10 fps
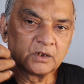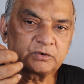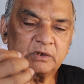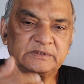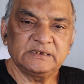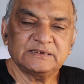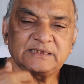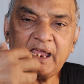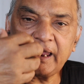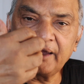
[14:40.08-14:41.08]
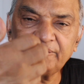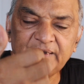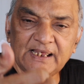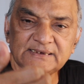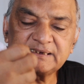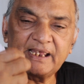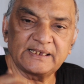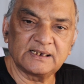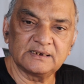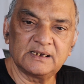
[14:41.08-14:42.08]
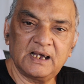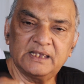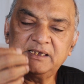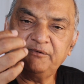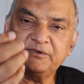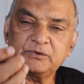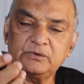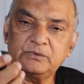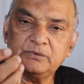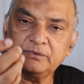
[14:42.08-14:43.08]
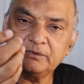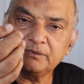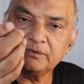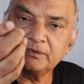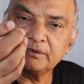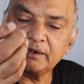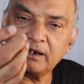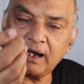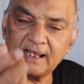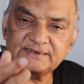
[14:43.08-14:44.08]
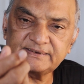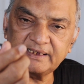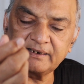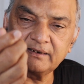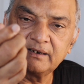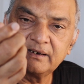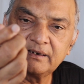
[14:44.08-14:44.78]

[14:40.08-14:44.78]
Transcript: So this is the evidence like, I give to answer,